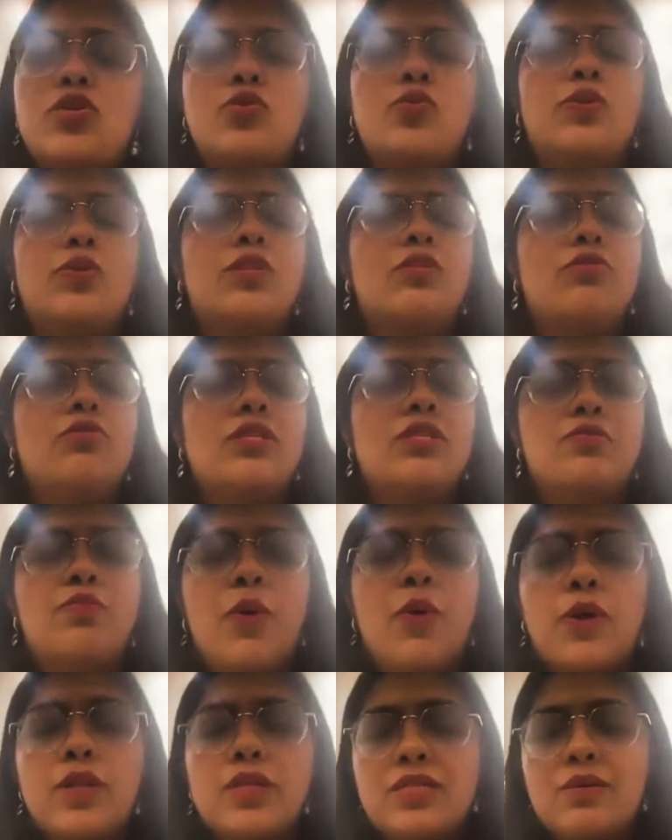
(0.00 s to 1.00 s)
those with the
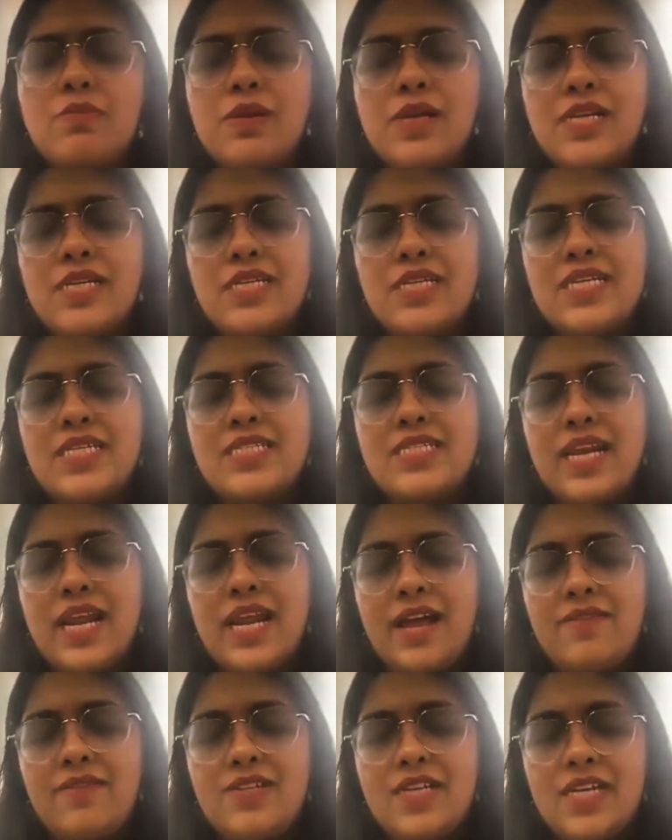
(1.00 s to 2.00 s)
responsibilities that
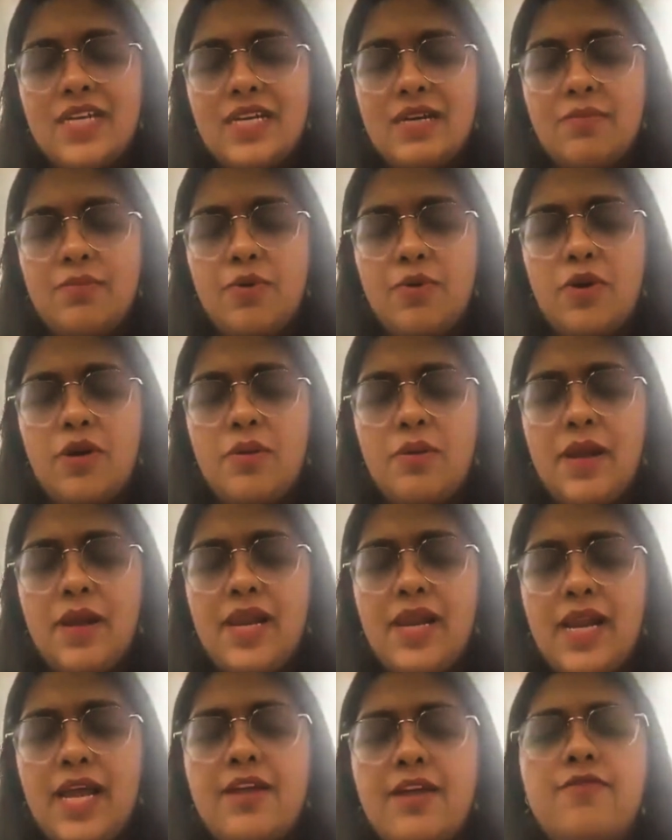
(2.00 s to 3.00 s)
I have taken upon in
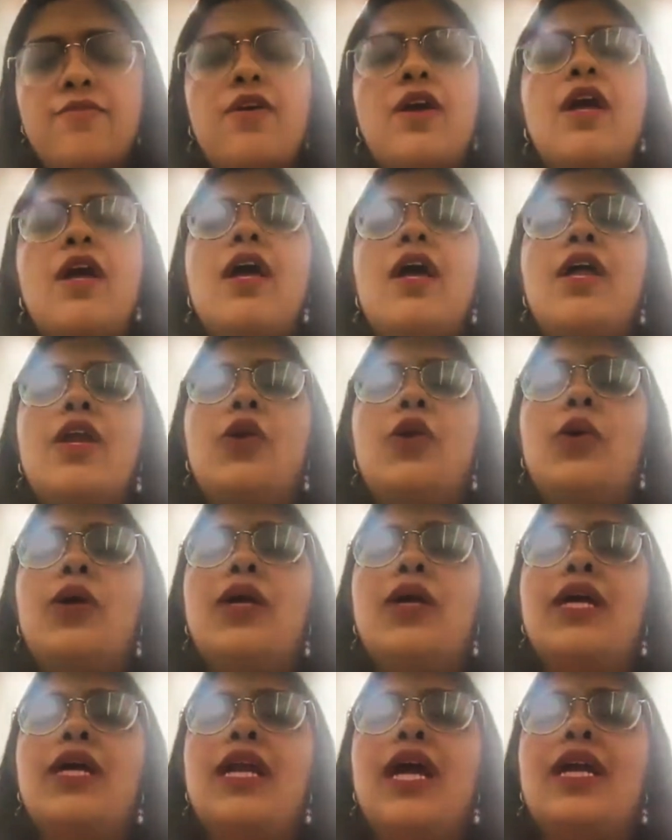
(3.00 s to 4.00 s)
my life
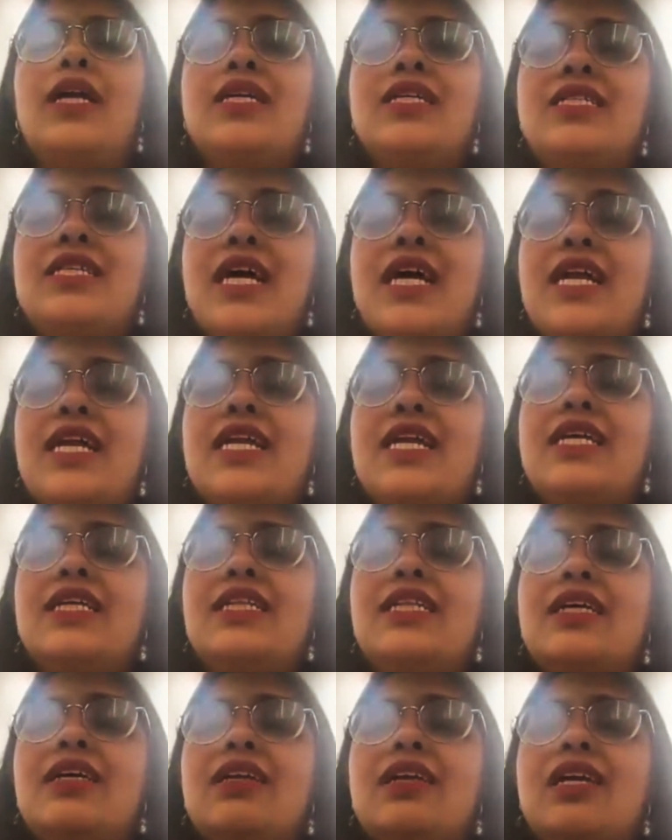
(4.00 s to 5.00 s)
Knowing and
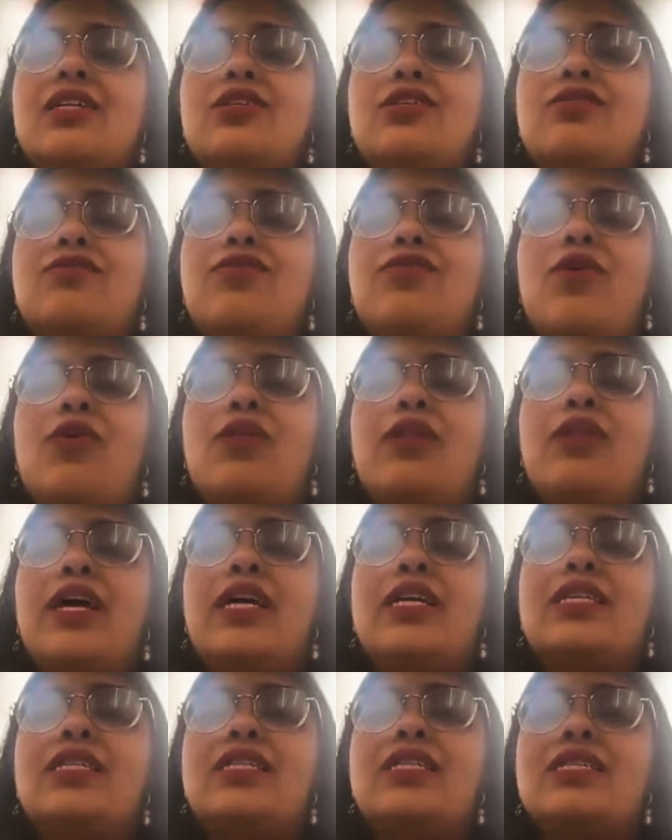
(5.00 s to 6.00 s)
understanding the creator of all
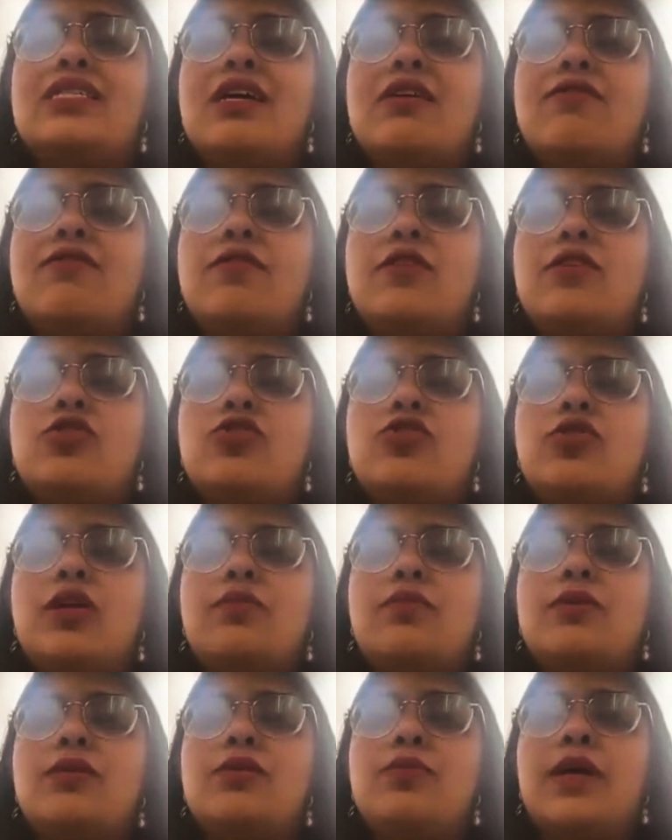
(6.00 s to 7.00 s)
that is his definition
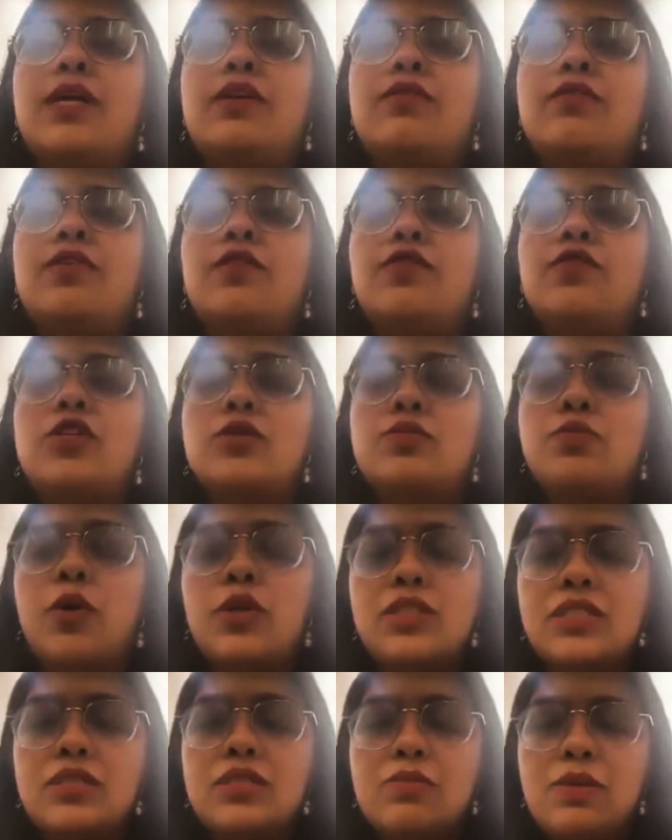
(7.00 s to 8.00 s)
and perspective of
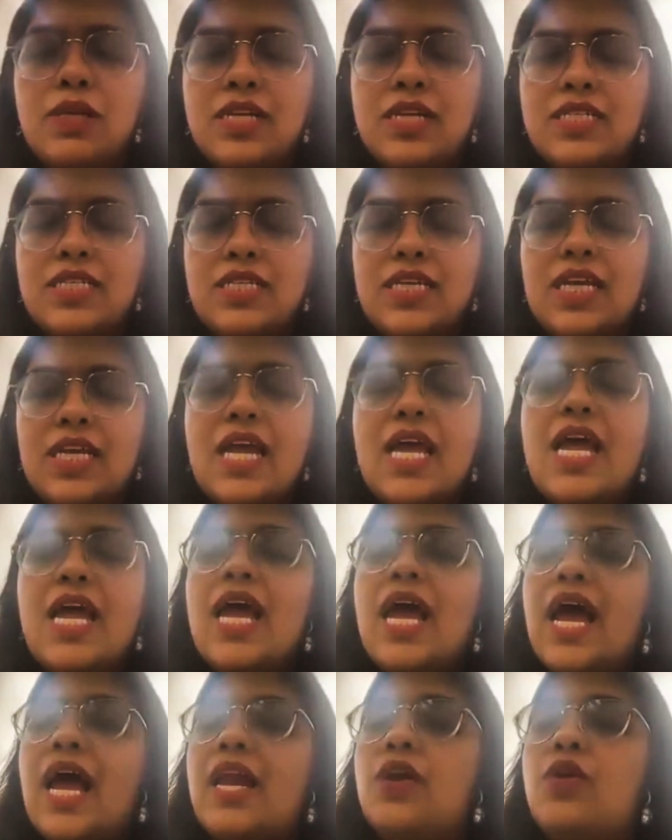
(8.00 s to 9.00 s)
responsibility,
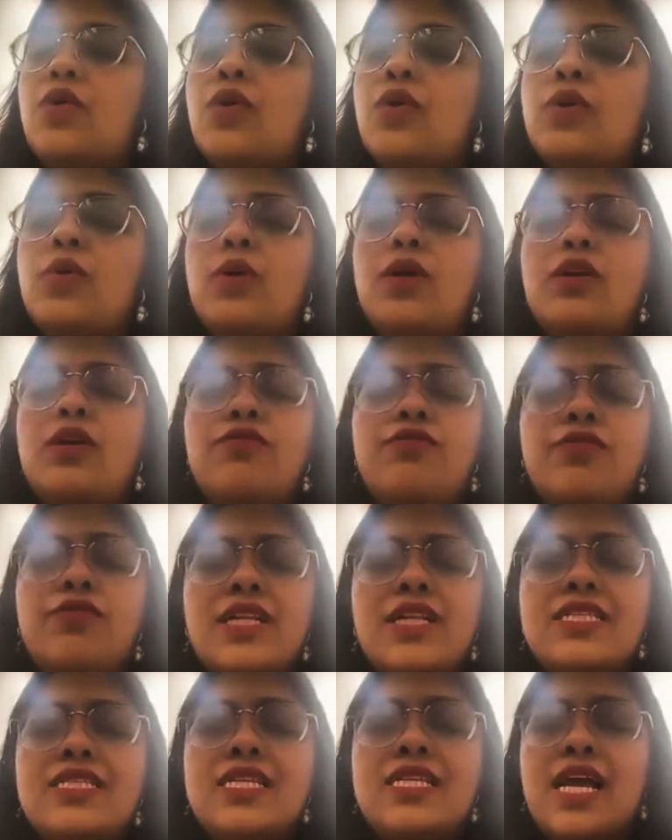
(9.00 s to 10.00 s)
and knowing what it
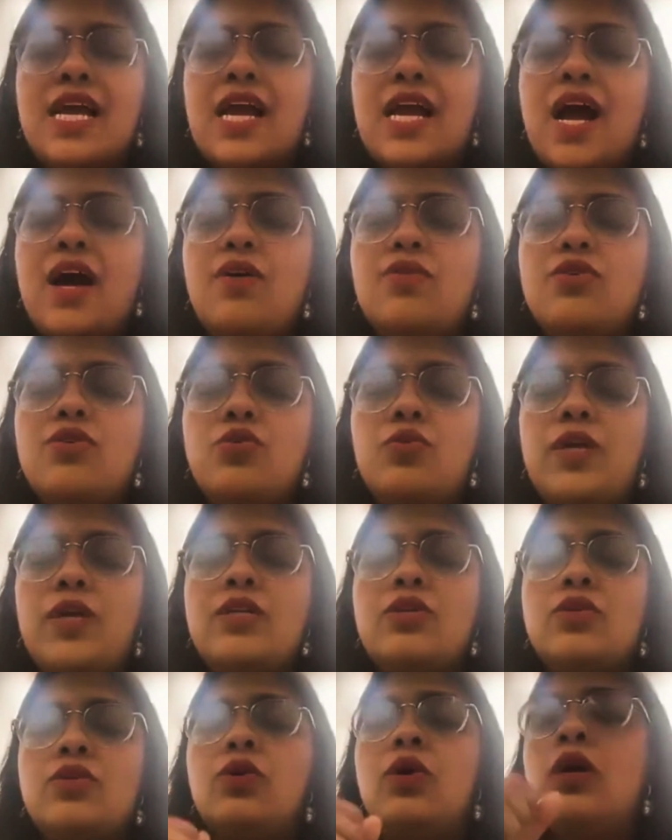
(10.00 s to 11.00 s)
feels like, how to,
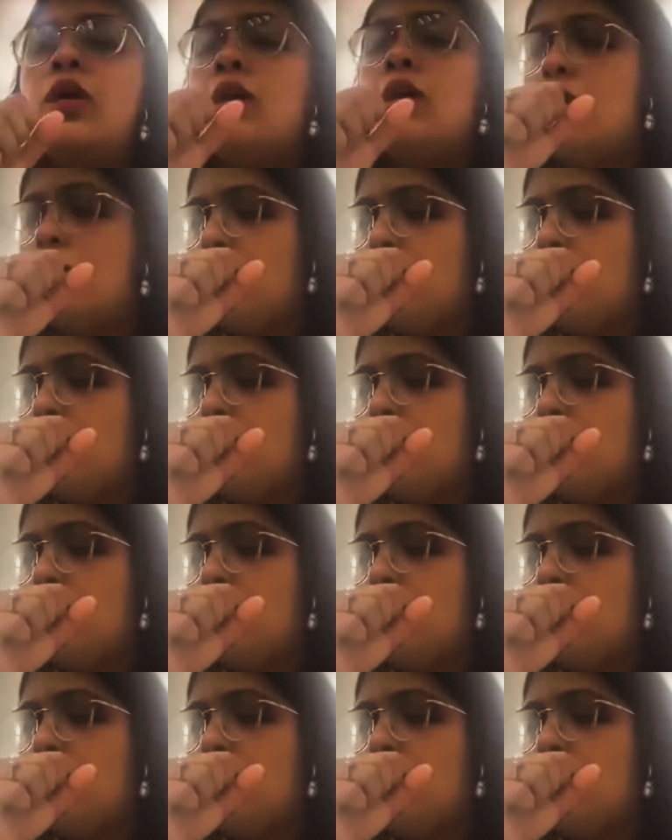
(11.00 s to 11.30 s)
when to,